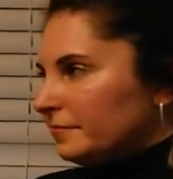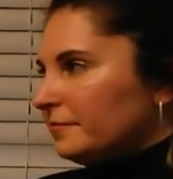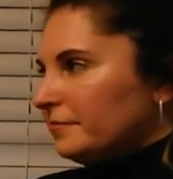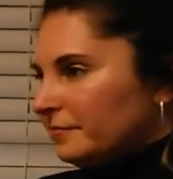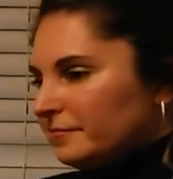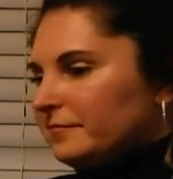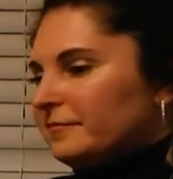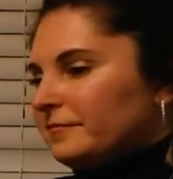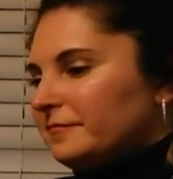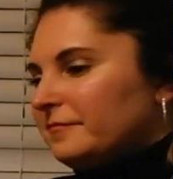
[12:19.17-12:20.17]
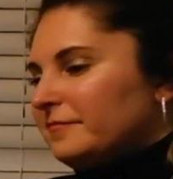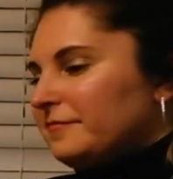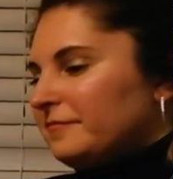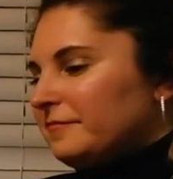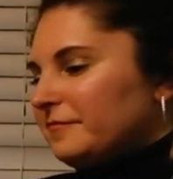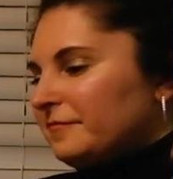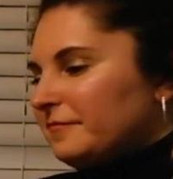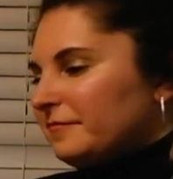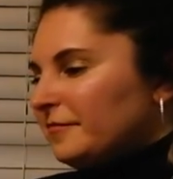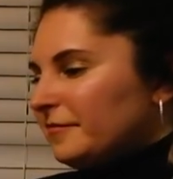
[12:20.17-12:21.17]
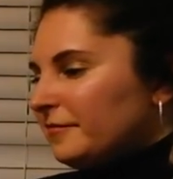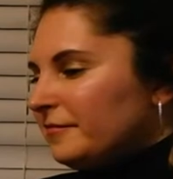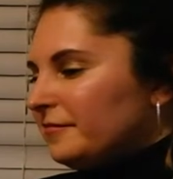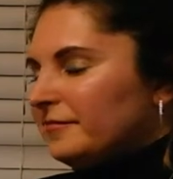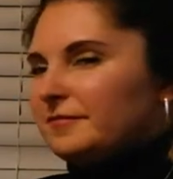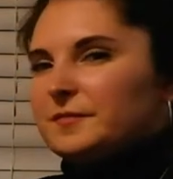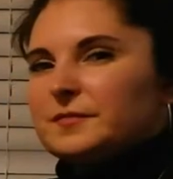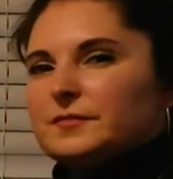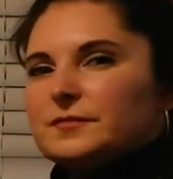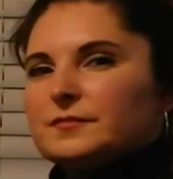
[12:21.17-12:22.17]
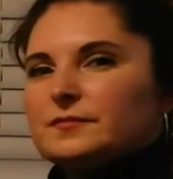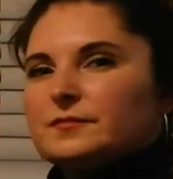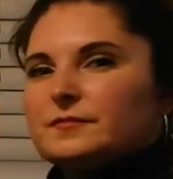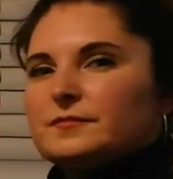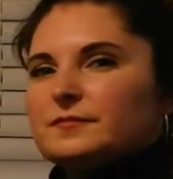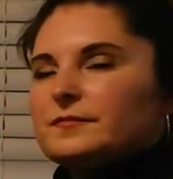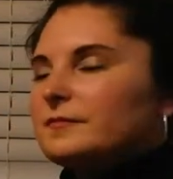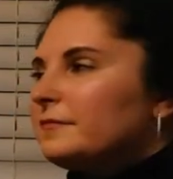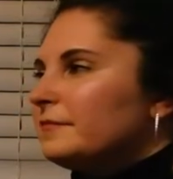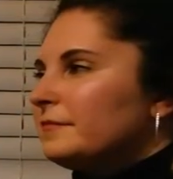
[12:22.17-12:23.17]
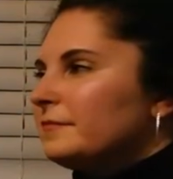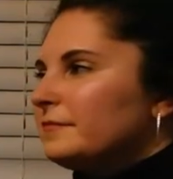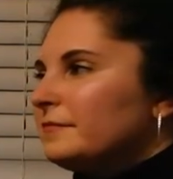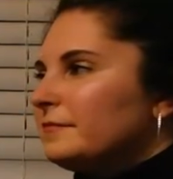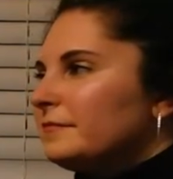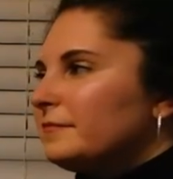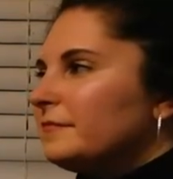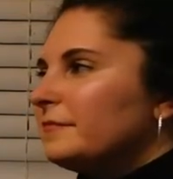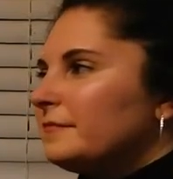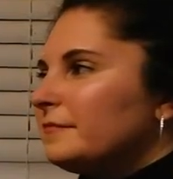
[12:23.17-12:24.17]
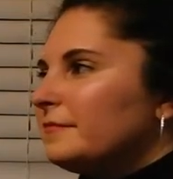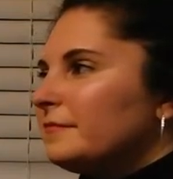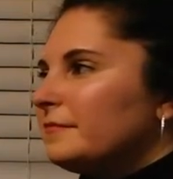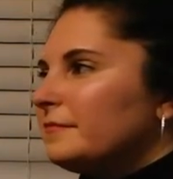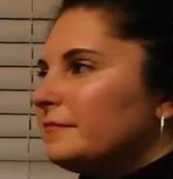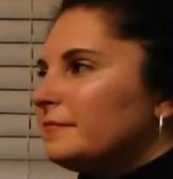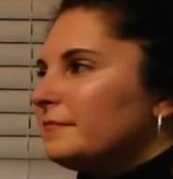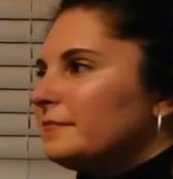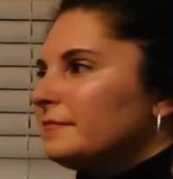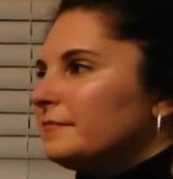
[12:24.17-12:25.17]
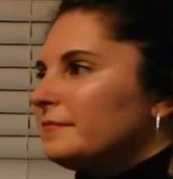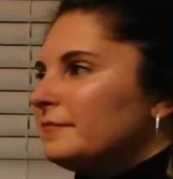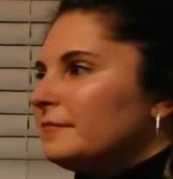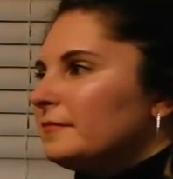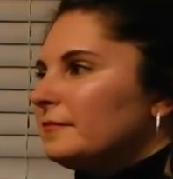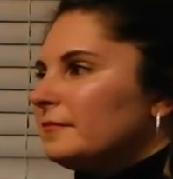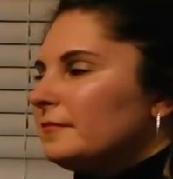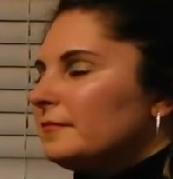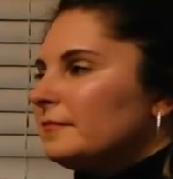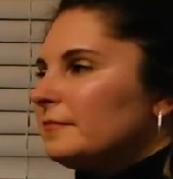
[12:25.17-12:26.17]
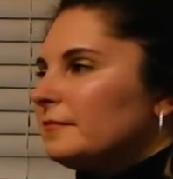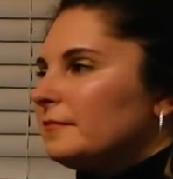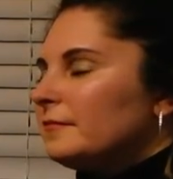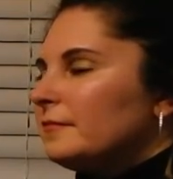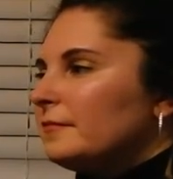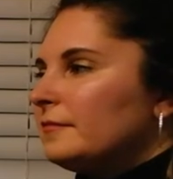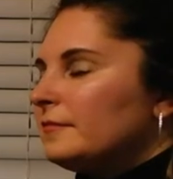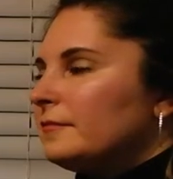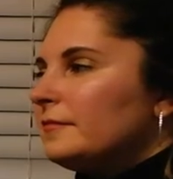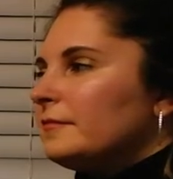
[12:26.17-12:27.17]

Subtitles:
No words are spoken by the person on screen.